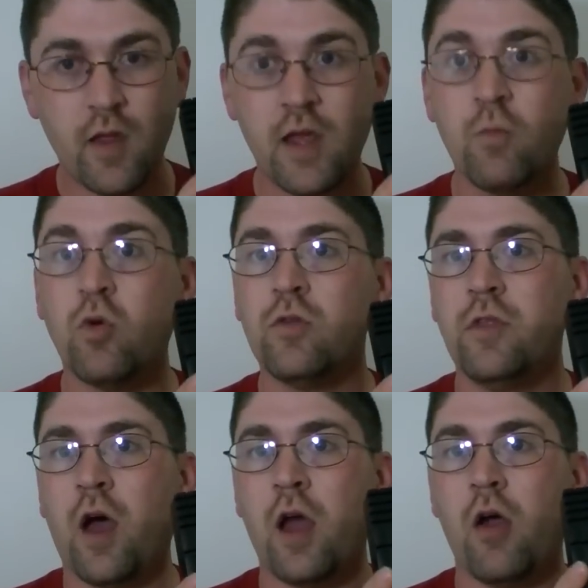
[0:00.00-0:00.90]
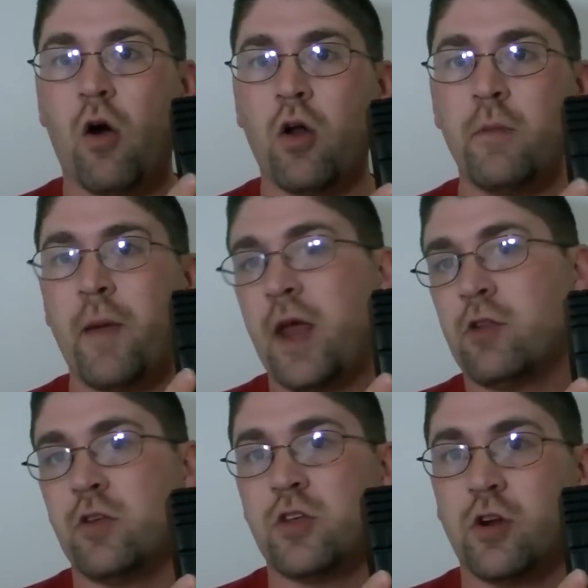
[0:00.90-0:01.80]
it will not
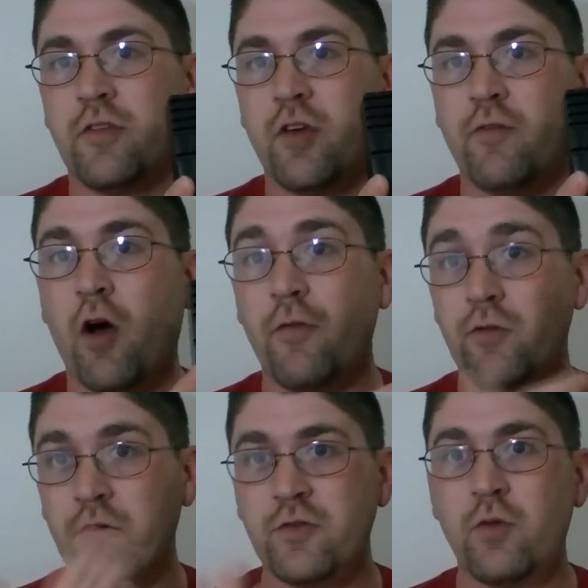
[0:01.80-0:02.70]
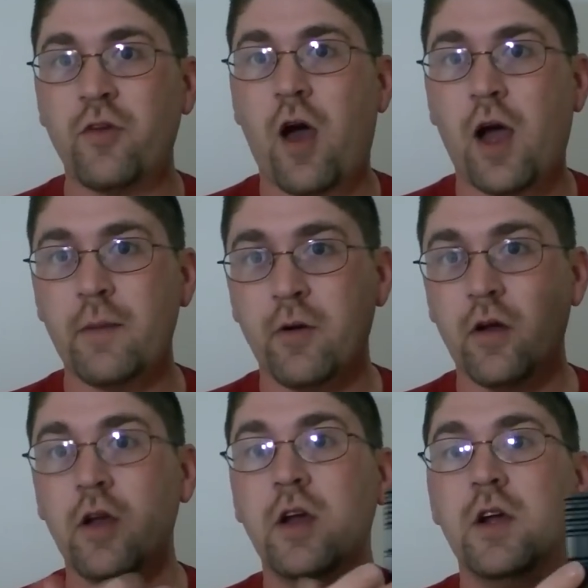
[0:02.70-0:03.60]
automatically shut itself off. There is no
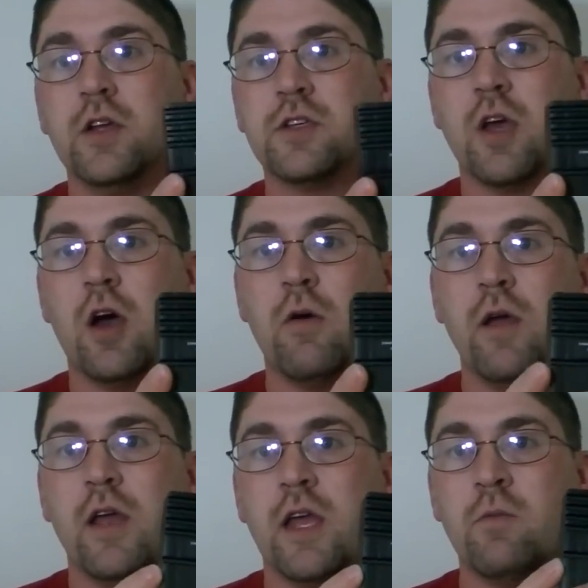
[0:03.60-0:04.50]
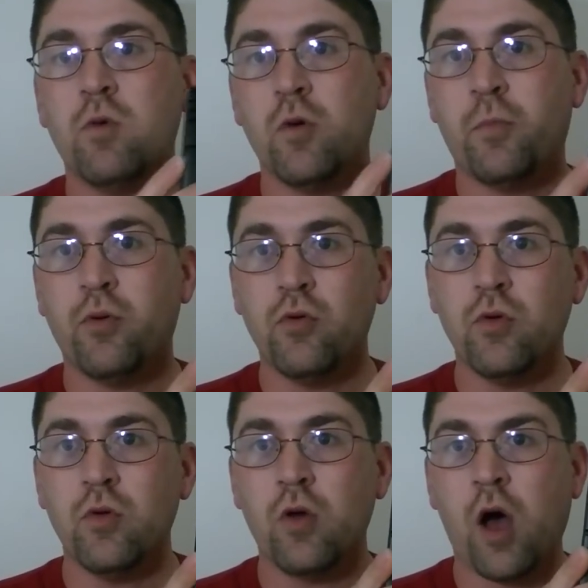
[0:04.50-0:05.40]
timer. So it will
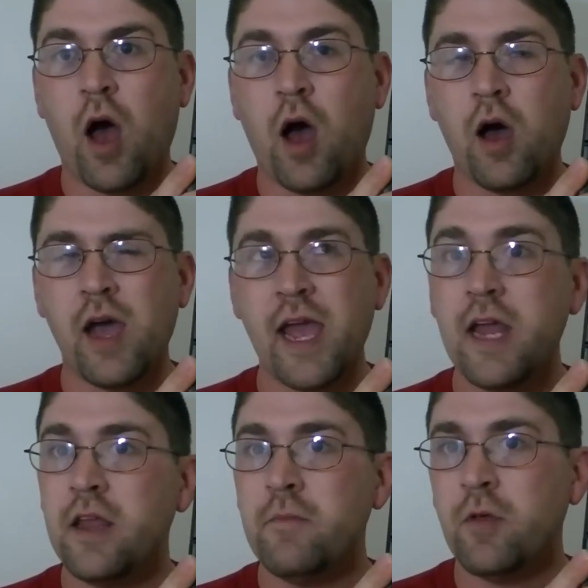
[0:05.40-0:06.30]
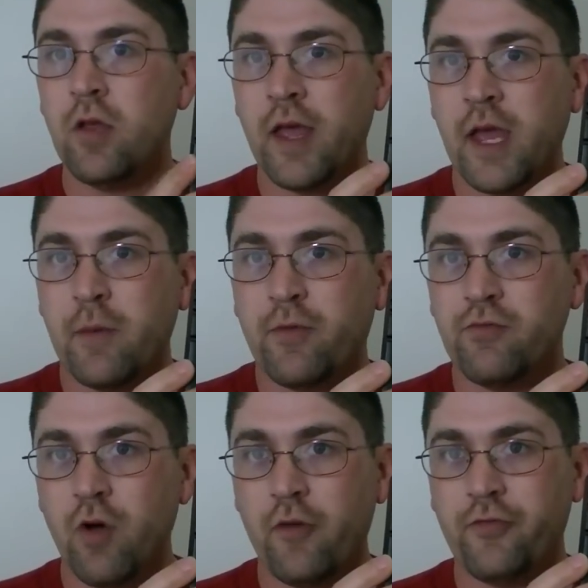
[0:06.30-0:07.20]
pull uh, 80 milliamps
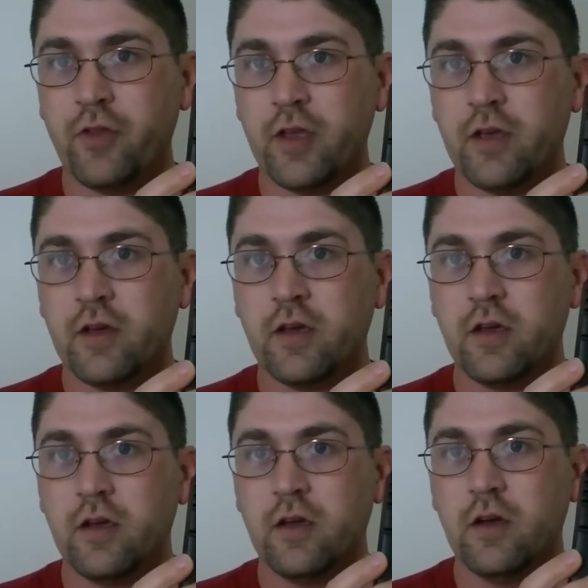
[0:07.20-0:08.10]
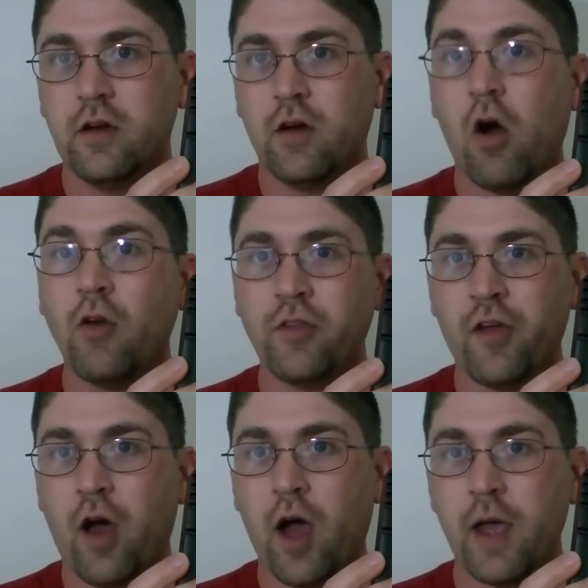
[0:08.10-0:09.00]
roughly all the
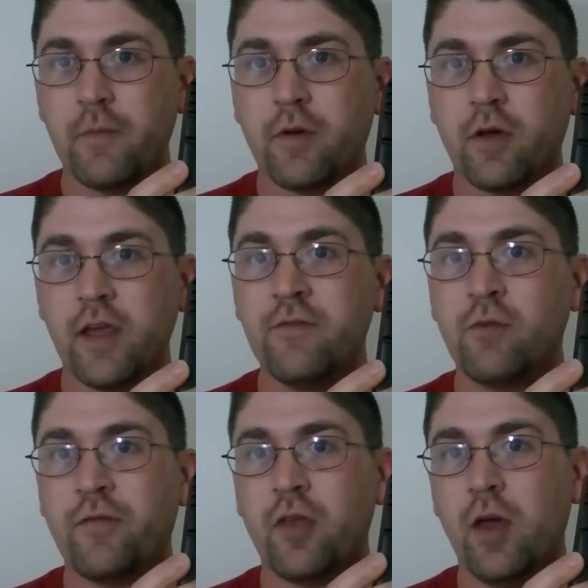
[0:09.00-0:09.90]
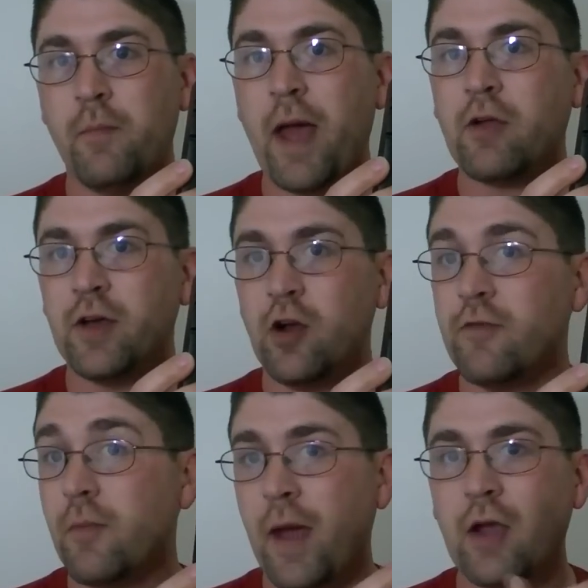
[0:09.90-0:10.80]
time even with the backlight
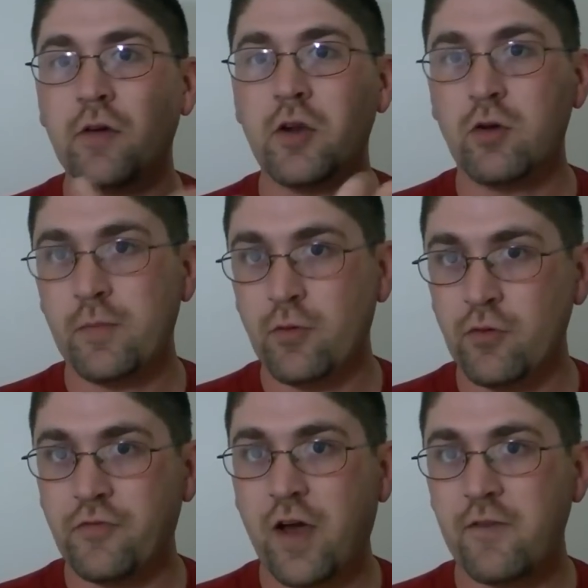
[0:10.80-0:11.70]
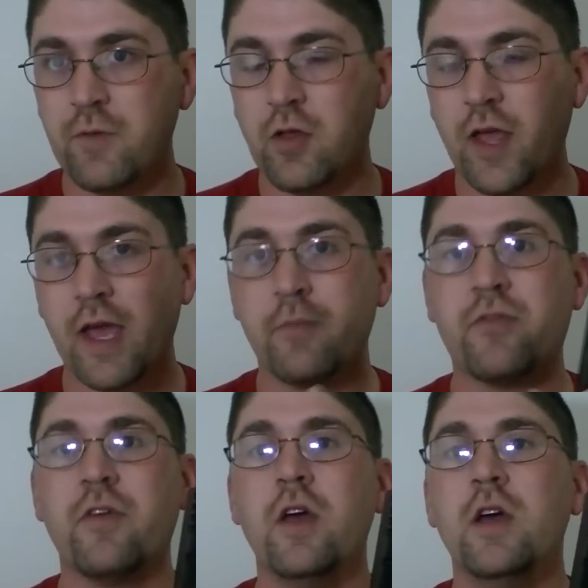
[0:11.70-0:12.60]
off. The backlight only pulls 5 milliamps.